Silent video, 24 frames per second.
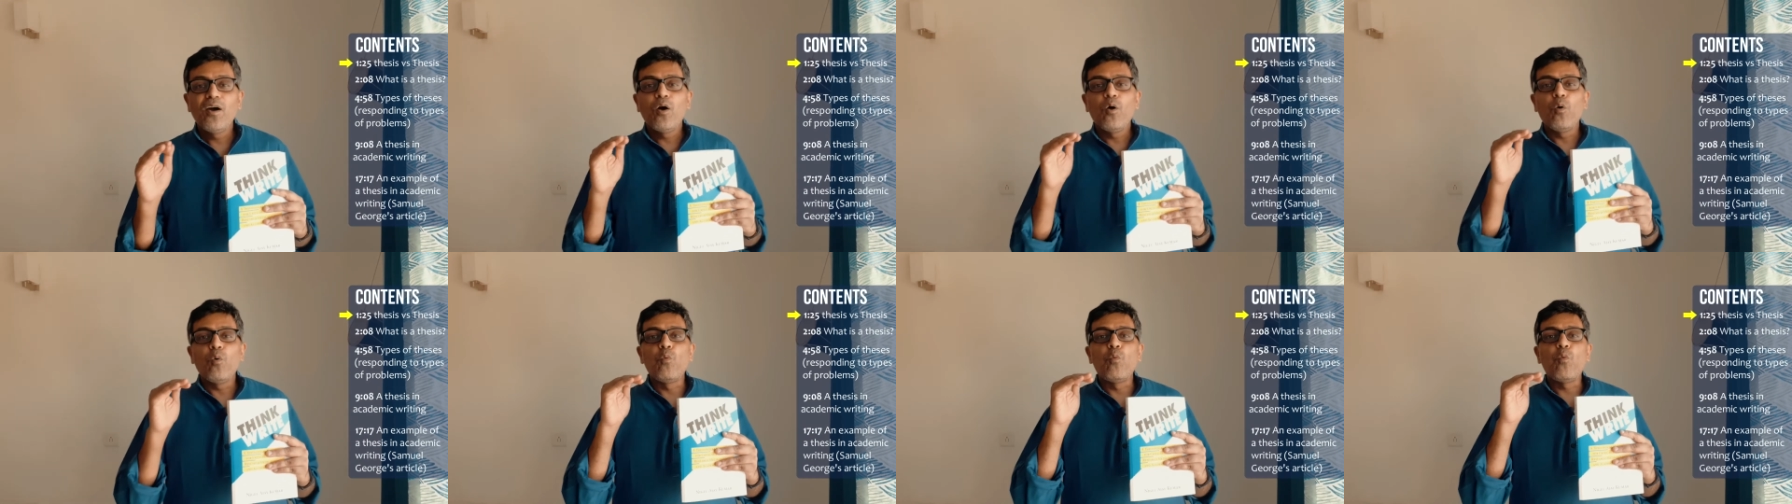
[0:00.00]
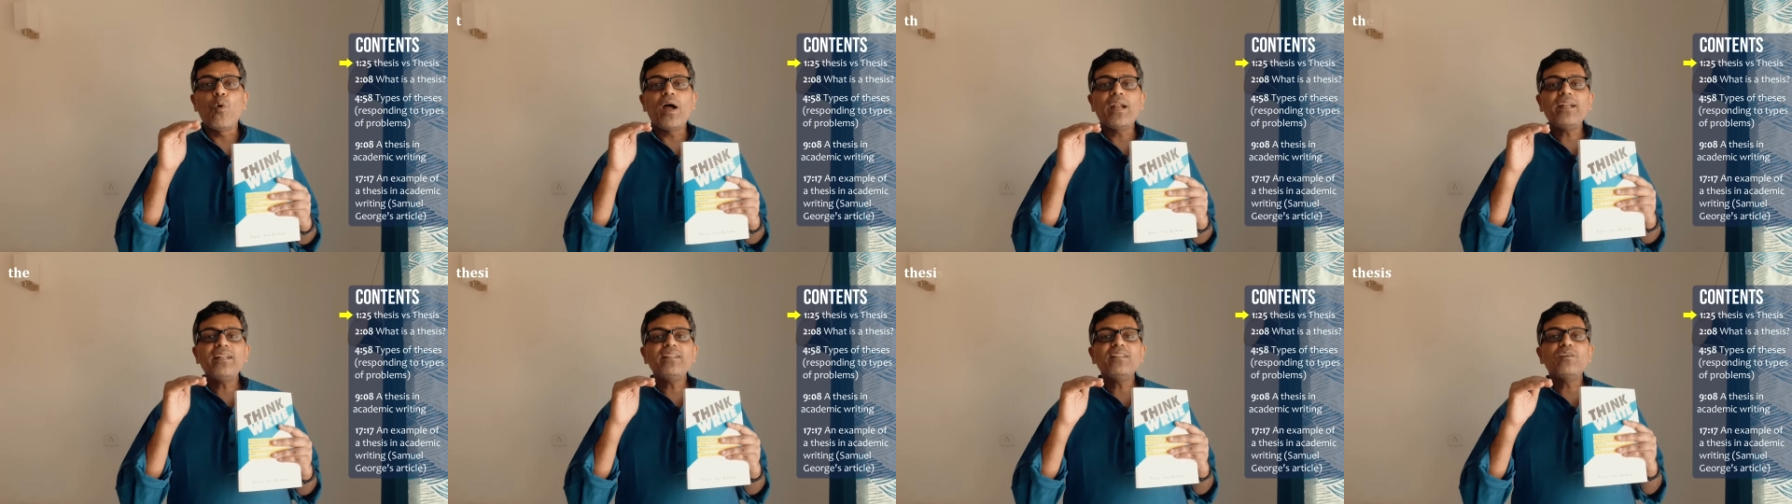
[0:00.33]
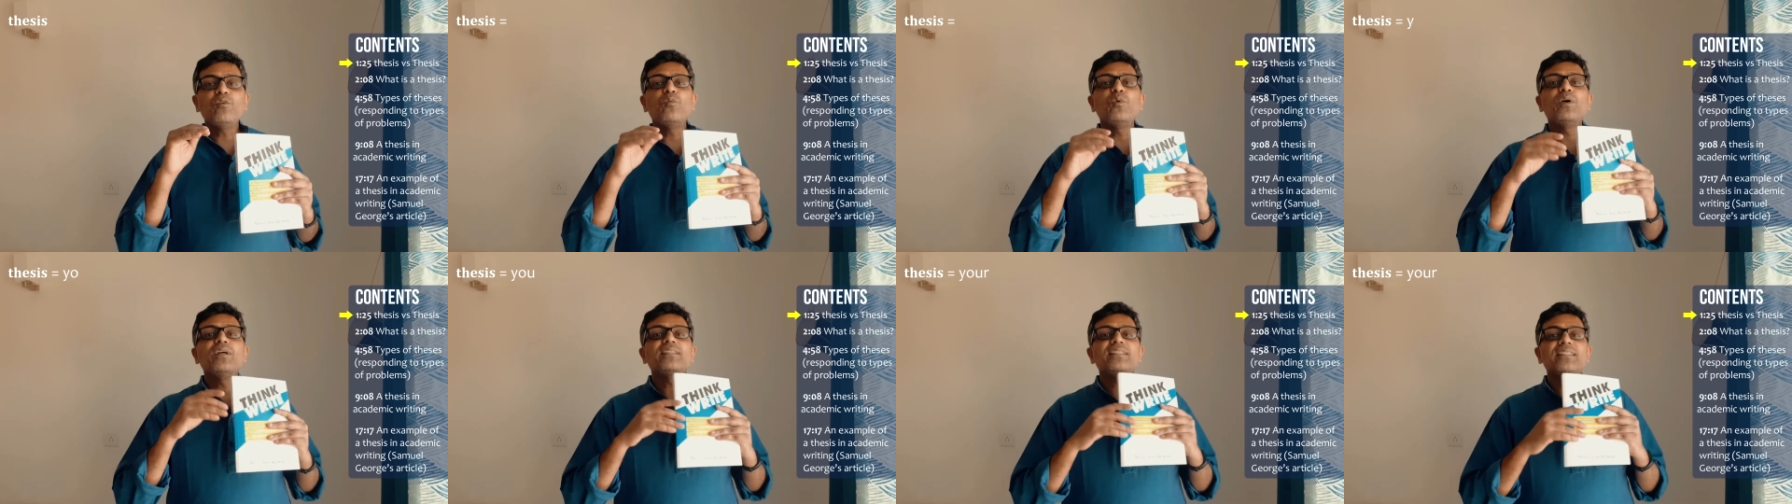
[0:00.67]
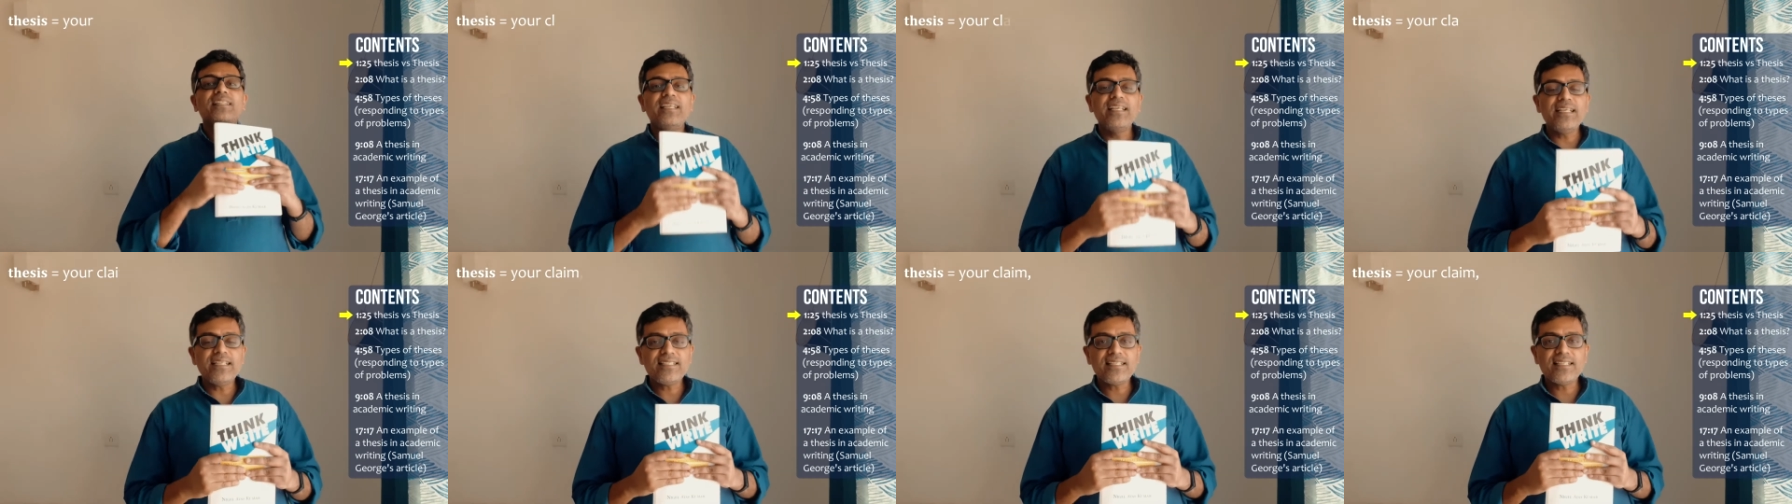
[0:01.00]
One, the word
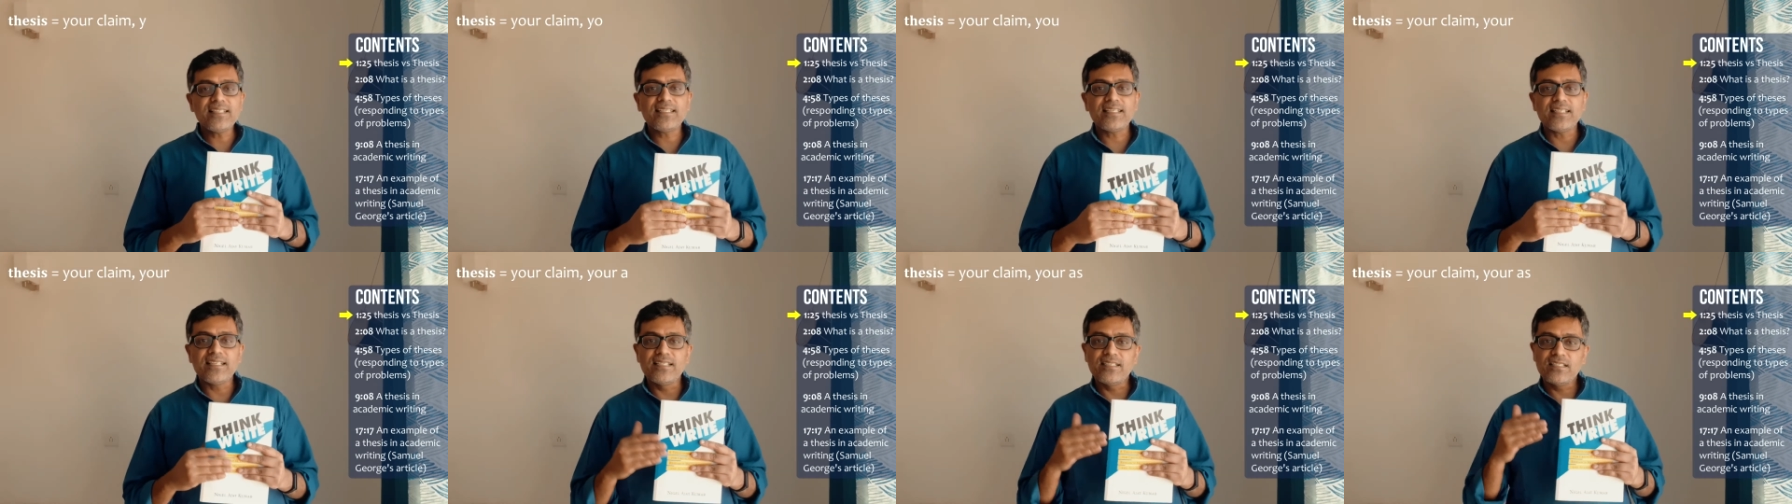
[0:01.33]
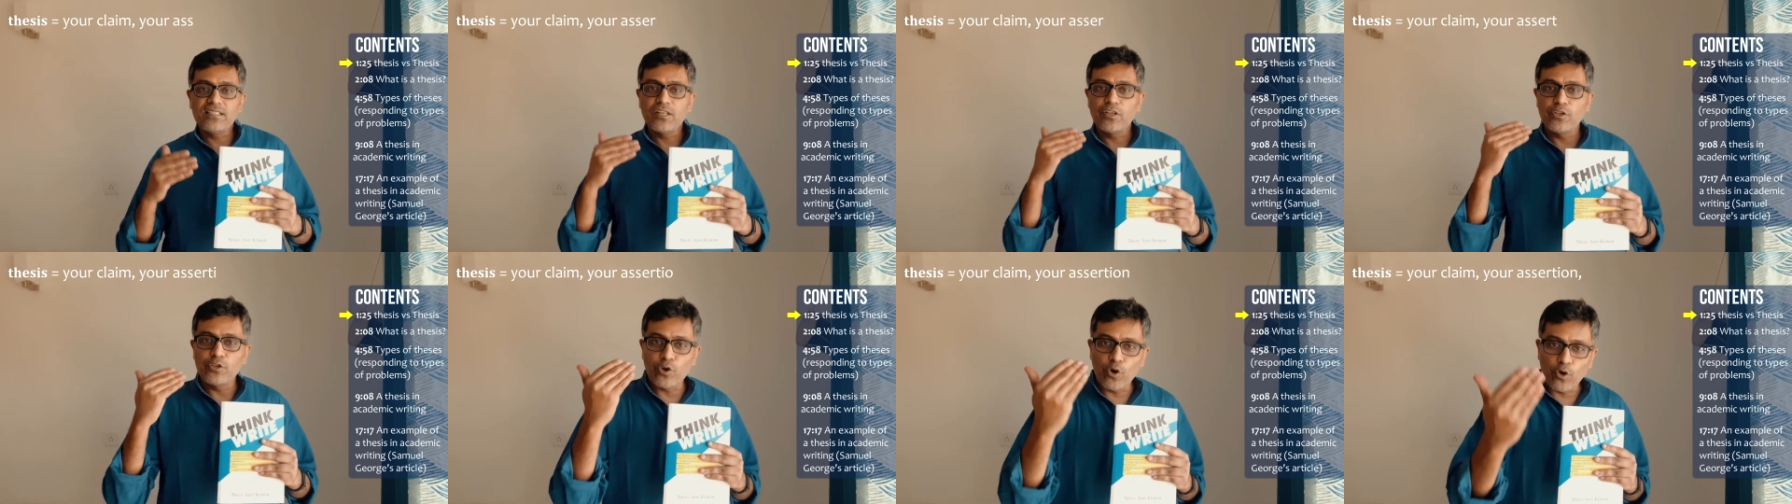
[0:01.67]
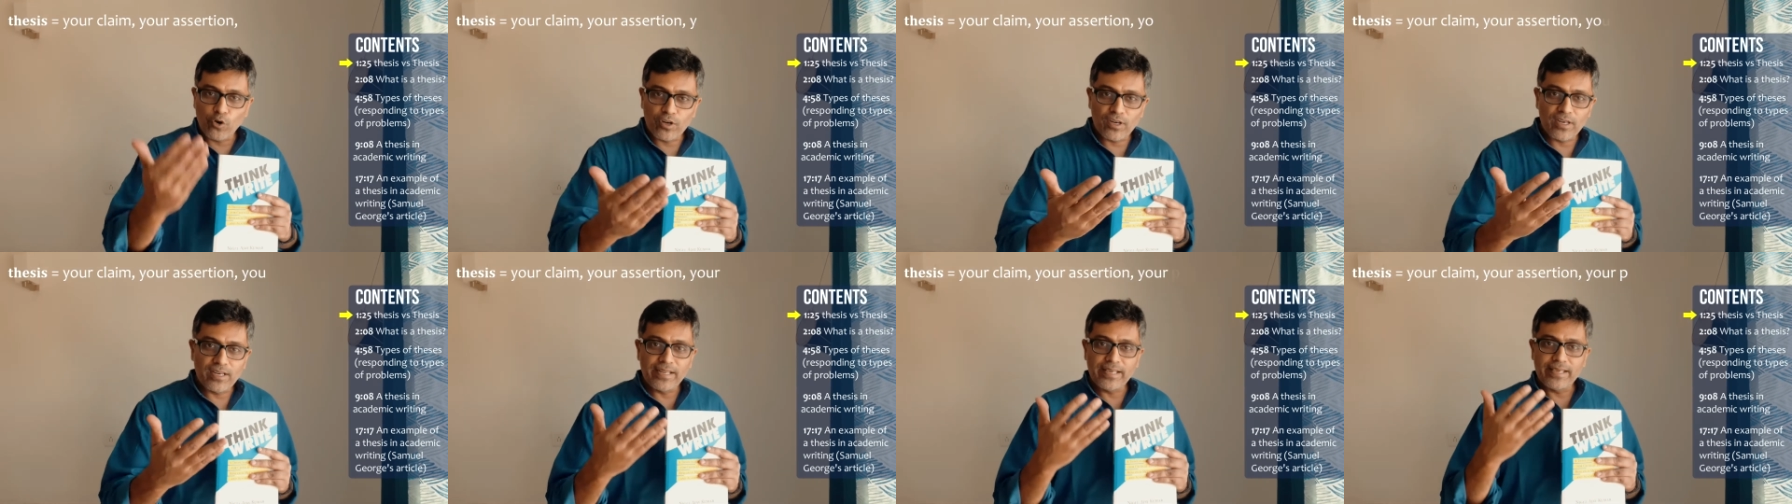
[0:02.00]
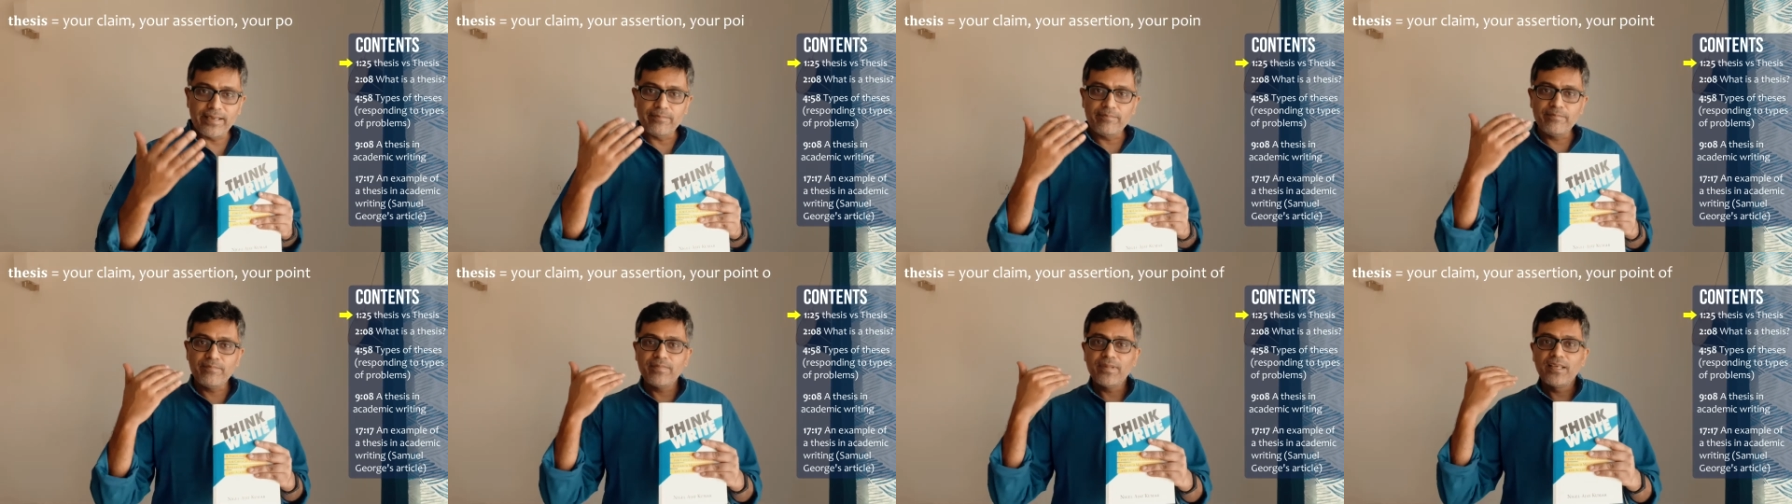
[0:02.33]
thesis is your
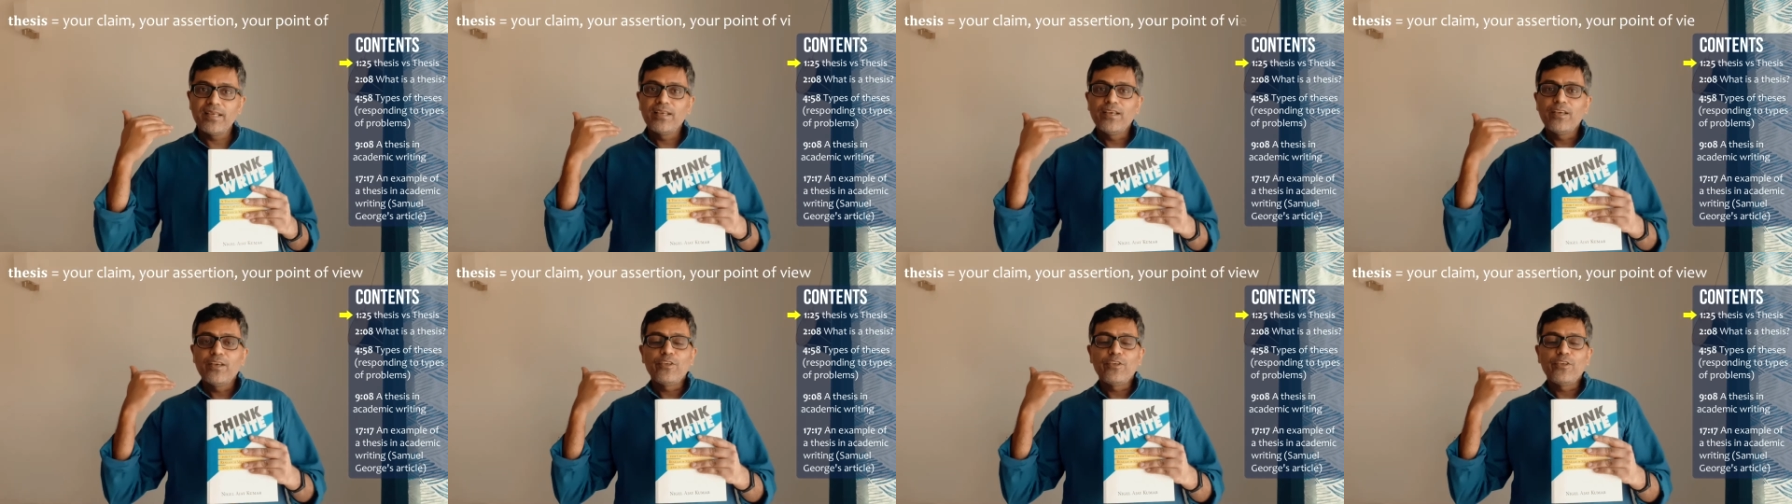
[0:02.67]
claim,